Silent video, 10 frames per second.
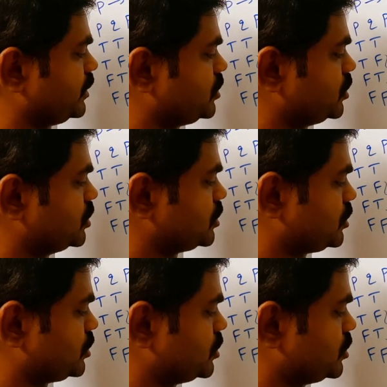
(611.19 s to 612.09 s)

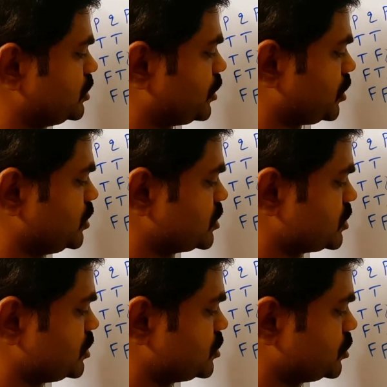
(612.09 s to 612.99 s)
2
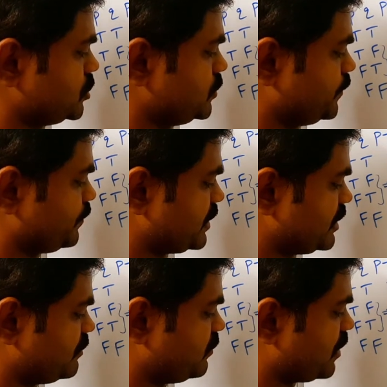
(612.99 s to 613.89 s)
trues, 2
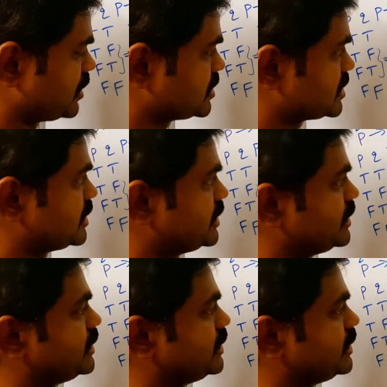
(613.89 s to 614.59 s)
false.